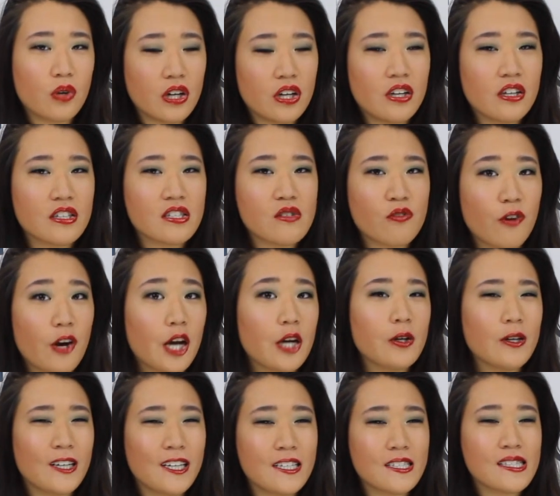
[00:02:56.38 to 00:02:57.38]
Works
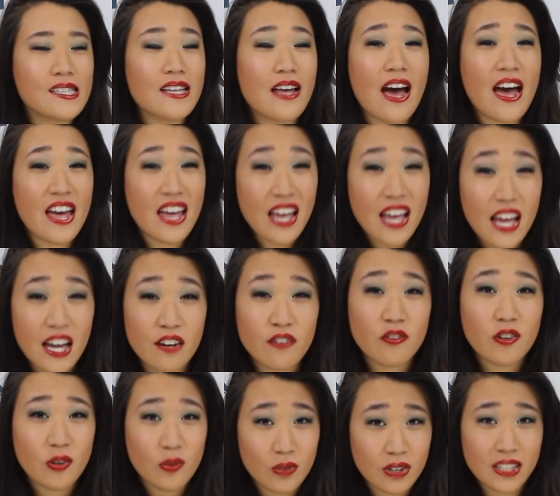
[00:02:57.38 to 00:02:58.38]
fragrance that
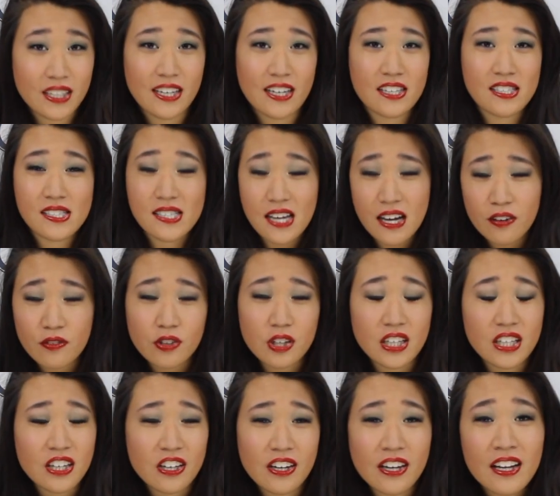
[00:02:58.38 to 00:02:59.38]
everyone gets every
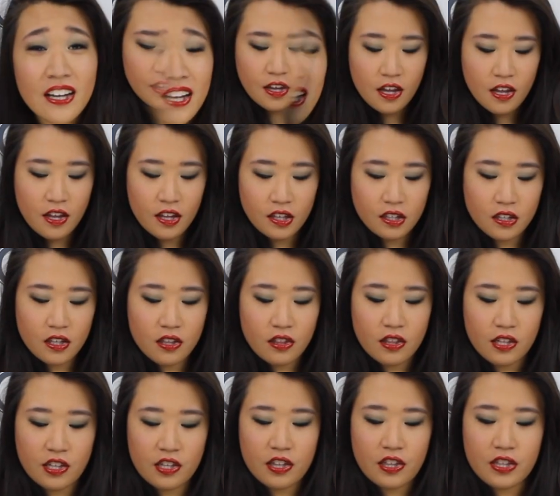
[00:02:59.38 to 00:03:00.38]
year. And then
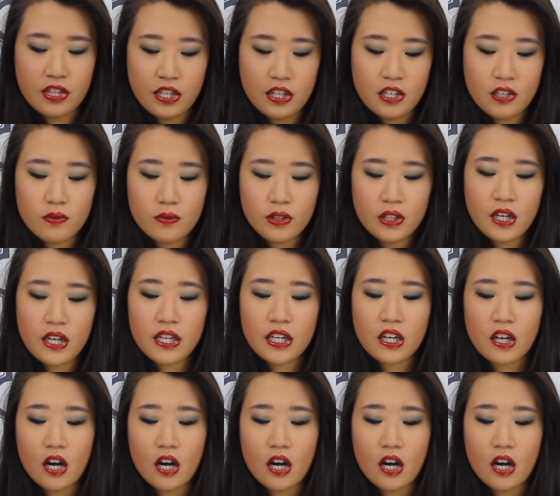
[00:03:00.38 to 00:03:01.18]
the third one I